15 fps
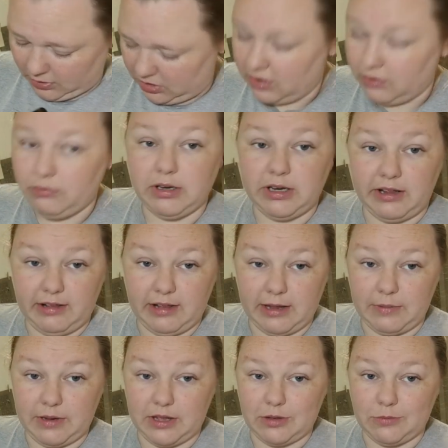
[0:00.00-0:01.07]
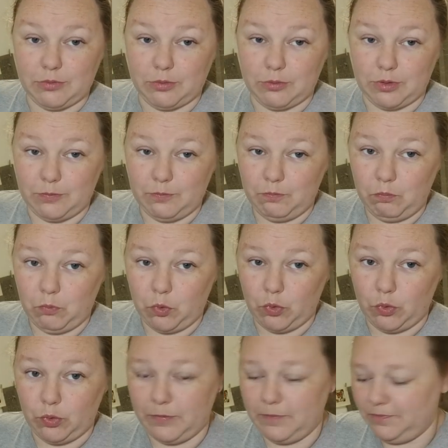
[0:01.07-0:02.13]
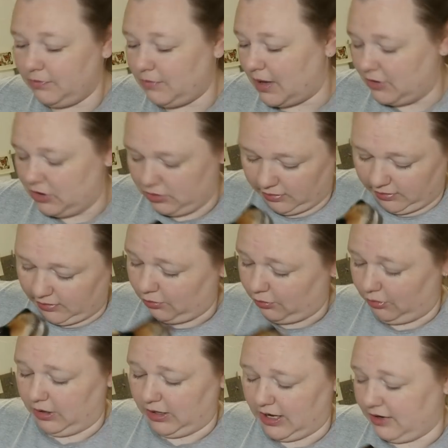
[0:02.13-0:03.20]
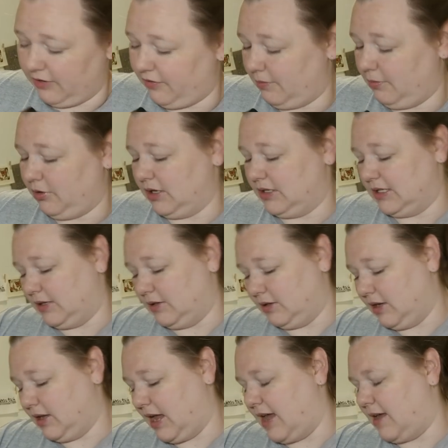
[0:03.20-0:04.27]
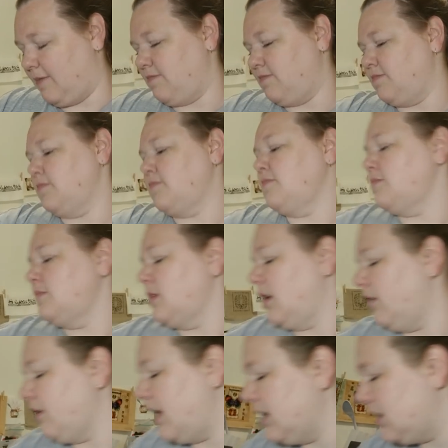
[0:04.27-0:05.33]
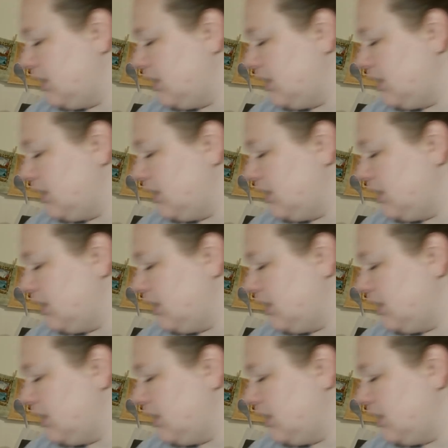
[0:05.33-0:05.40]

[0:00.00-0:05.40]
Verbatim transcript: She's really sleepy at the moment. Oh, maybe she'll snore again if I put her down. Okay. All right,